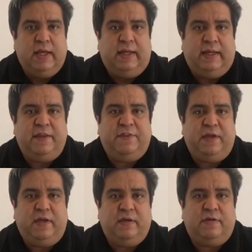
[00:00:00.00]
And I
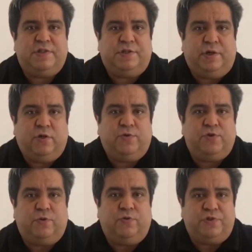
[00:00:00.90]
think startups
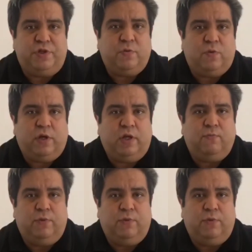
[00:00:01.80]
should consider working